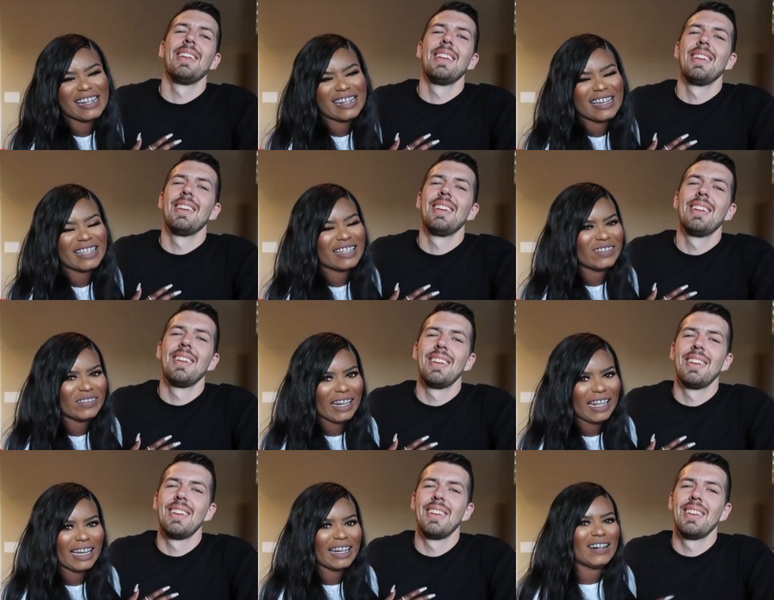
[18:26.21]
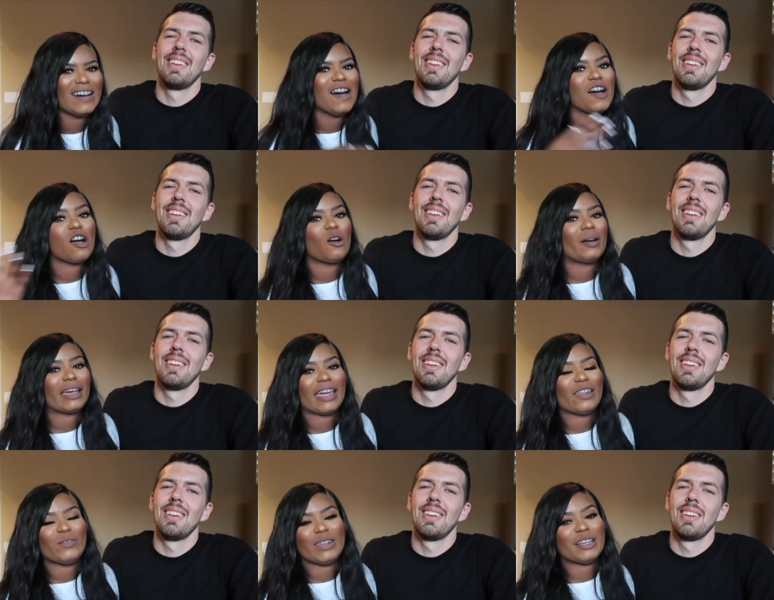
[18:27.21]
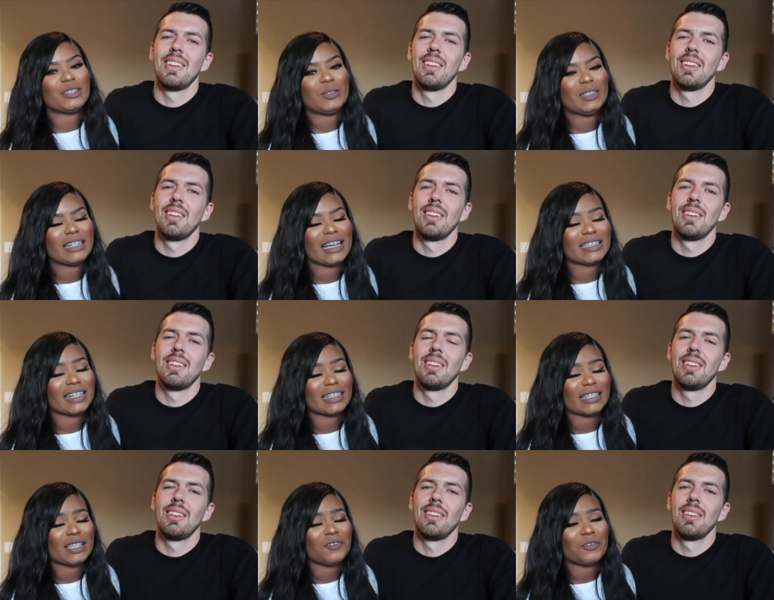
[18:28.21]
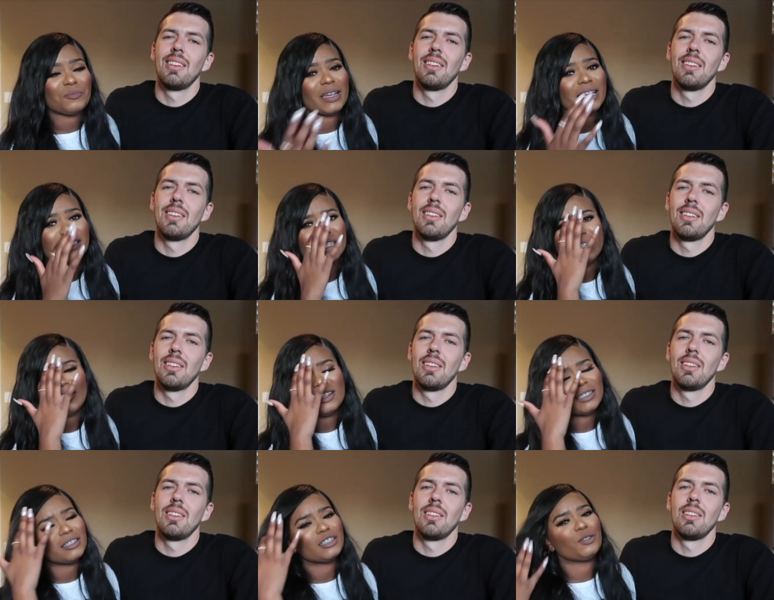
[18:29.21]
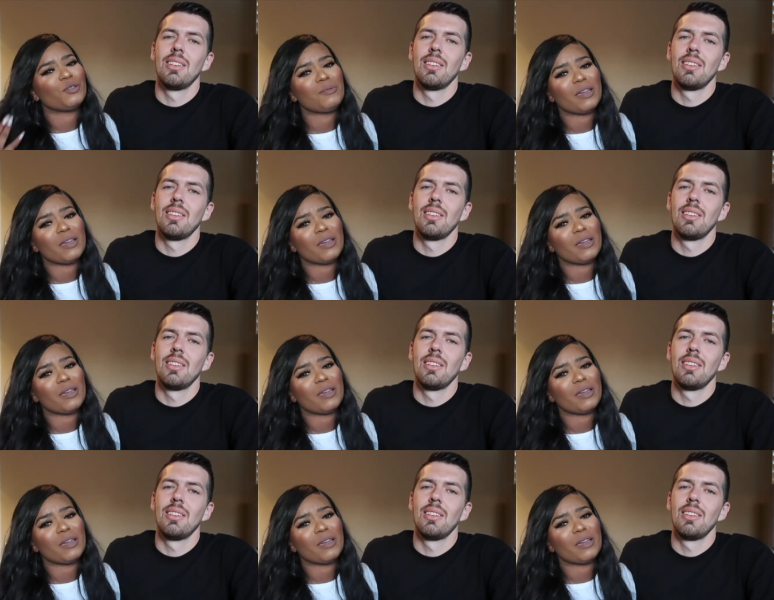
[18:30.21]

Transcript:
Speaker 1: another video what kind of videos would you guys like to see from us? And also, should